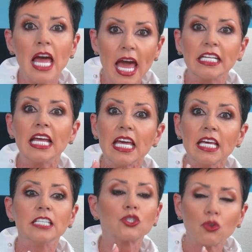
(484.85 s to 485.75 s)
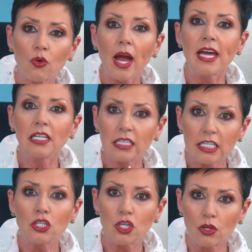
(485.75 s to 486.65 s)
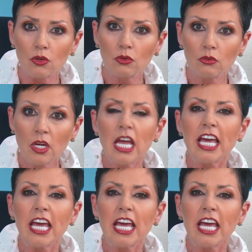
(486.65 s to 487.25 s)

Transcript: And he is cradling you.